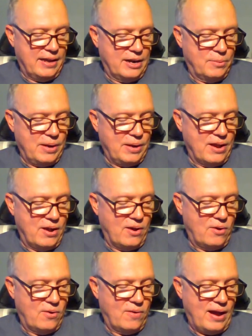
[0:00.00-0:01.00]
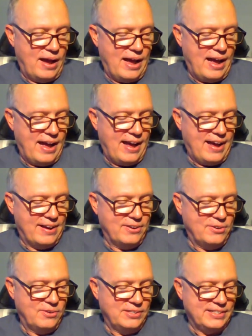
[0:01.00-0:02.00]
Here we
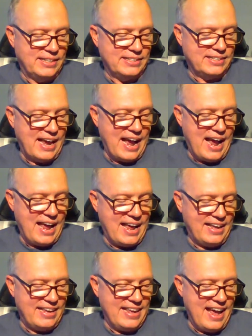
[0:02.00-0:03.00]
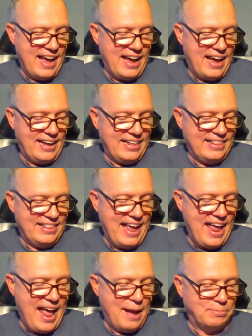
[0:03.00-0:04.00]
go. Who is this guy? Yeah,
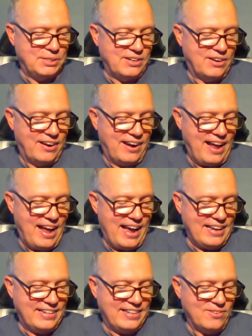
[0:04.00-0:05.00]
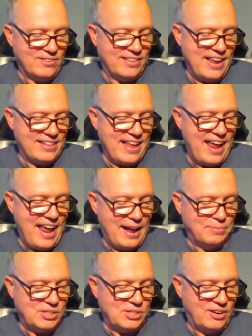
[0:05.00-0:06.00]
the hamster. I don't think the
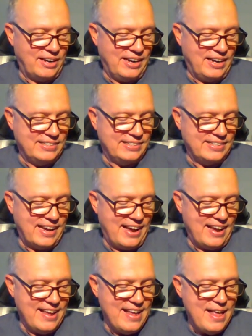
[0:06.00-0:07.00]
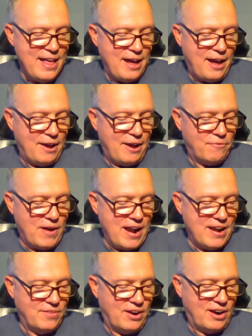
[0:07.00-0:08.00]
hamster is a
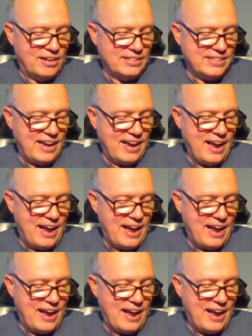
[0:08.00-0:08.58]
friend of ours.